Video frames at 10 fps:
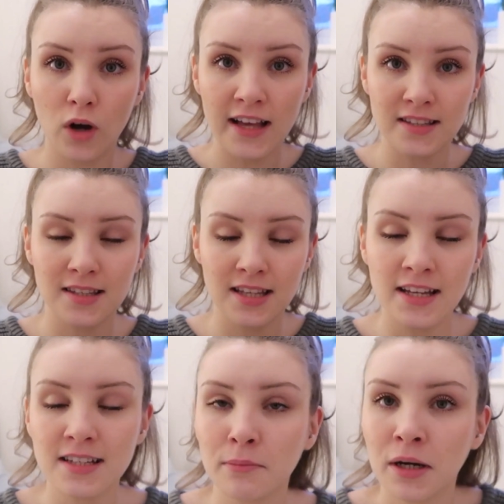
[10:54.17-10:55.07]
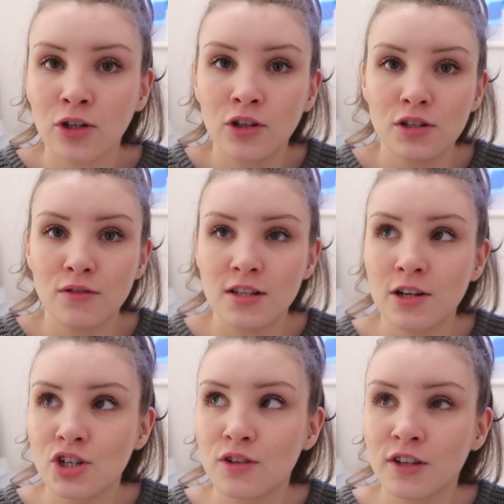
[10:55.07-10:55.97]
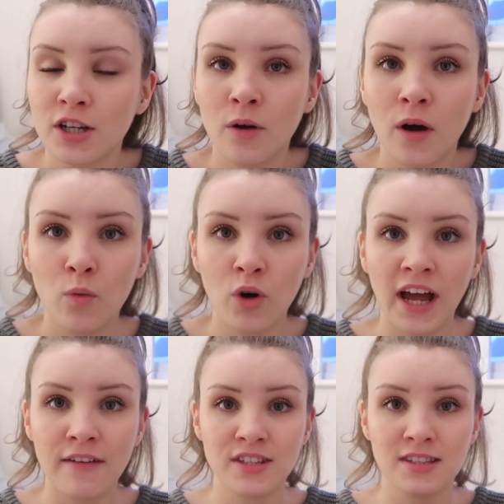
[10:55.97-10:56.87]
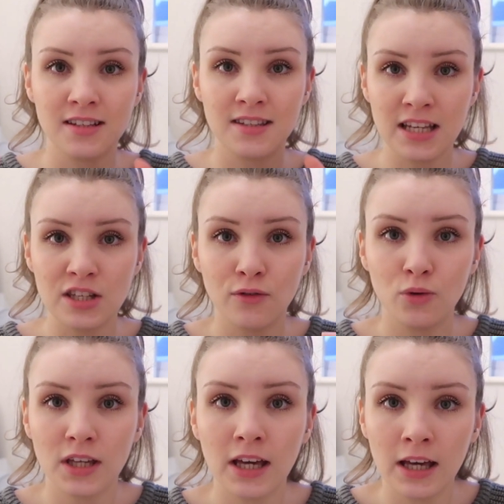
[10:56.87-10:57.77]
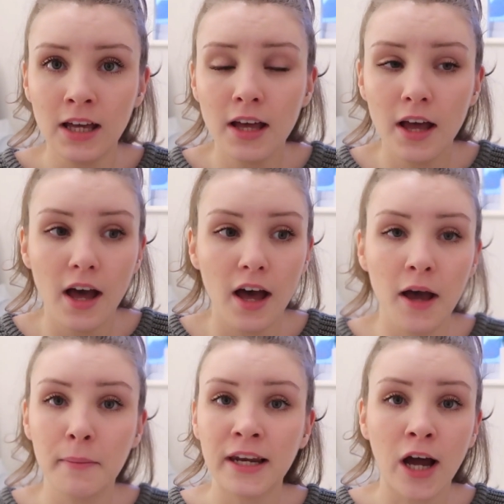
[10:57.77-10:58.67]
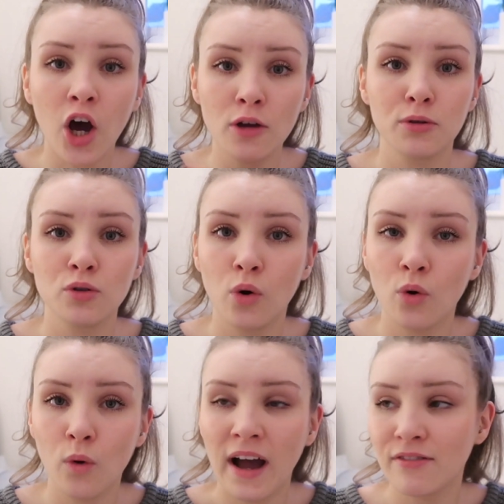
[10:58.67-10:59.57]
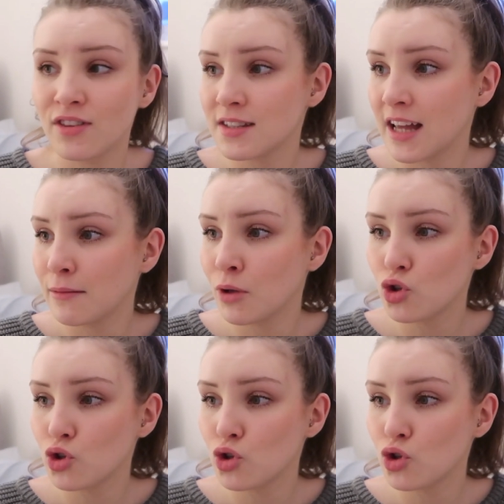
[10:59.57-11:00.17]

As I said in my New Year's resolutions video, I want to have a successful year, and I hope you all have the same